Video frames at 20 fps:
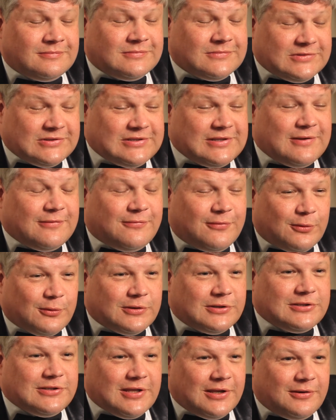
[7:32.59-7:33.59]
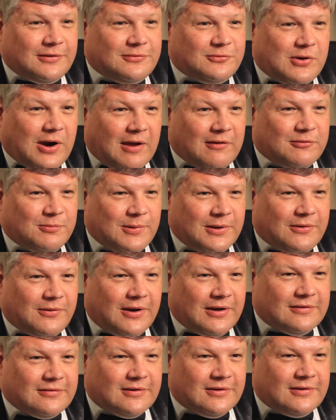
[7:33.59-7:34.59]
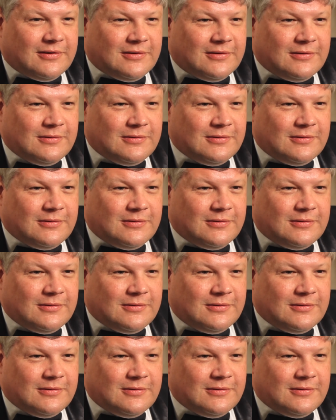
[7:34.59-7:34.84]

It's the foolish that drives me crazy.